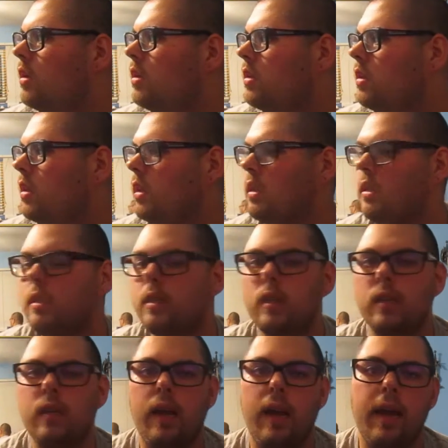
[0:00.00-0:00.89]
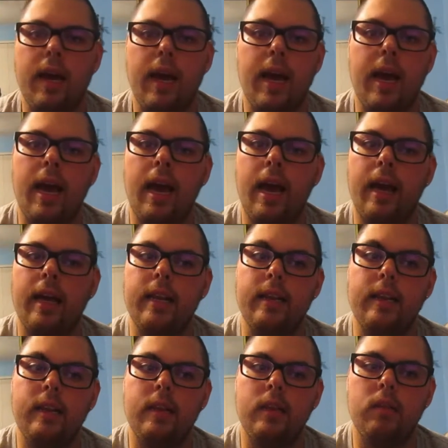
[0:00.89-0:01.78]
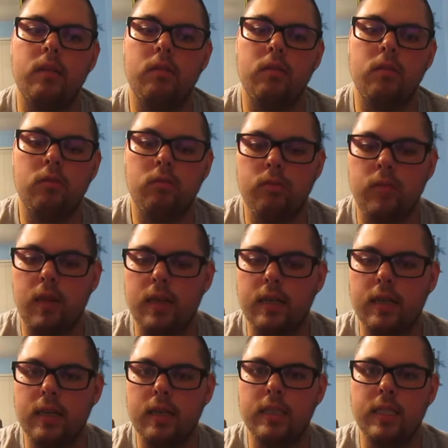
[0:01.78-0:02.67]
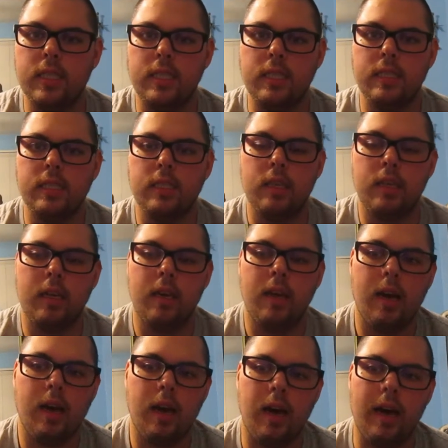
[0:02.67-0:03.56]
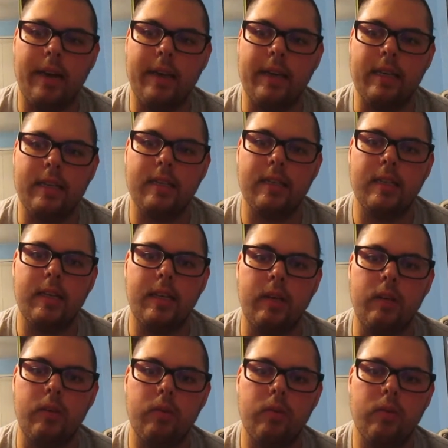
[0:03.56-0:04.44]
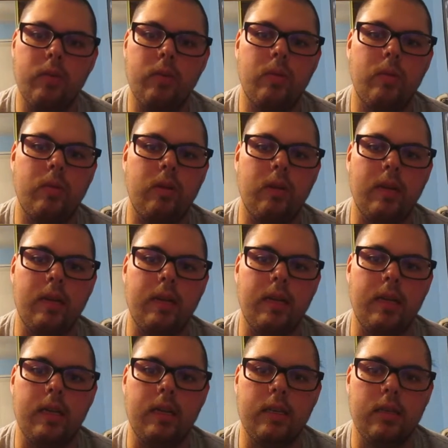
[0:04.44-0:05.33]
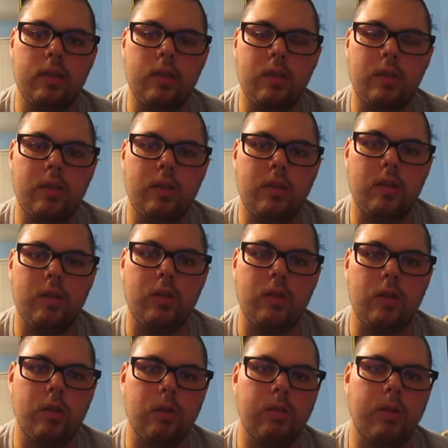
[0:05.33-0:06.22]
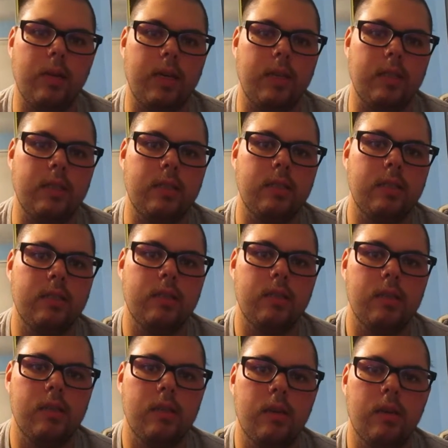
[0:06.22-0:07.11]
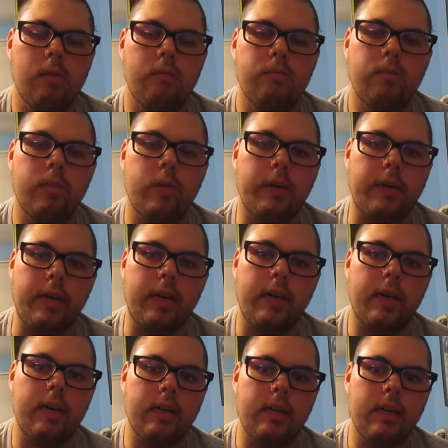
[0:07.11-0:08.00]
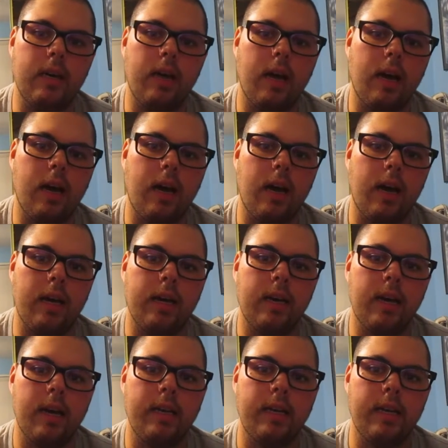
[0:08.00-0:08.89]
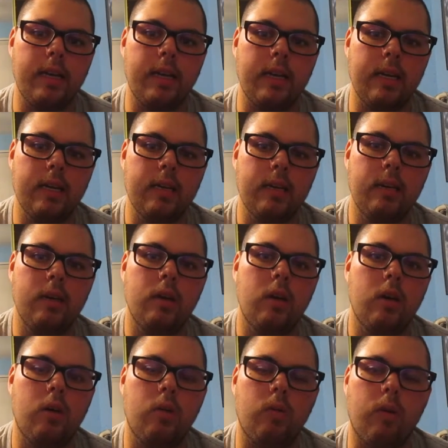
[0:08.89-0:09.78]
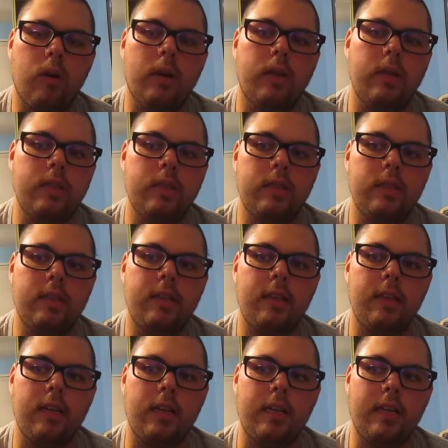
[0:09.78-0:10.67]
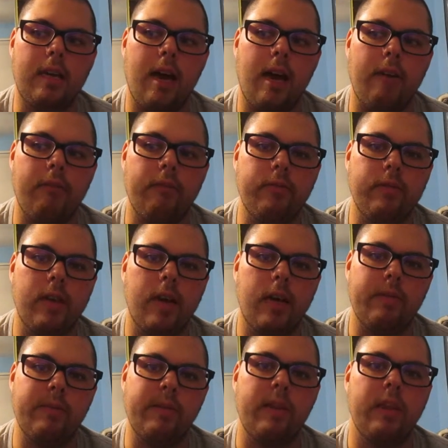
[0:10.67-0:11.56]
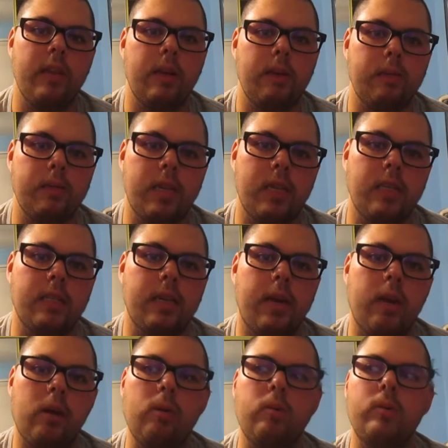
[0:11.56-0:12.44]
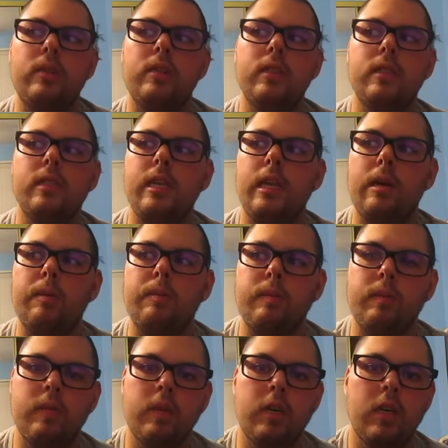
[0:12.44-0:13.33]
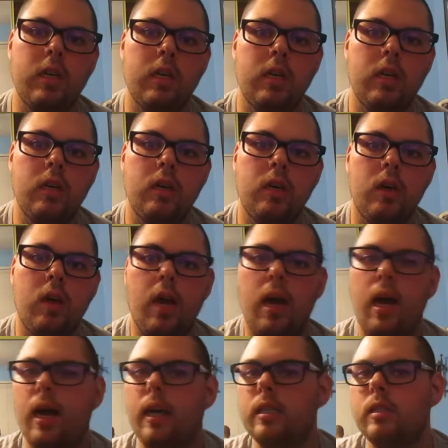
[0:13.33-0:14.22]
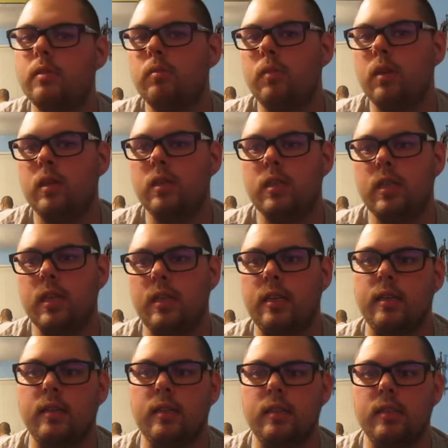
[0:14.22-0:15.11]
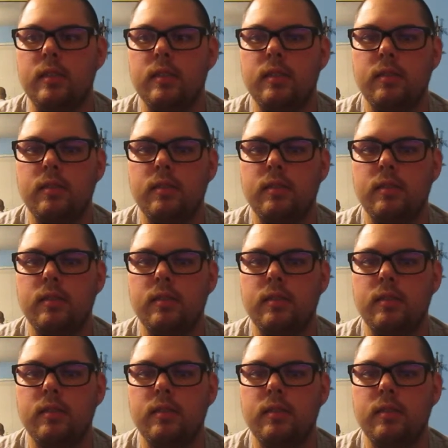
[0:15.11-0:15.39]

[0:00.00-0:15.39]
Since today I had my cousin, I couldn't really do much, but I kind of wanted to have time with him since I don't see him as much as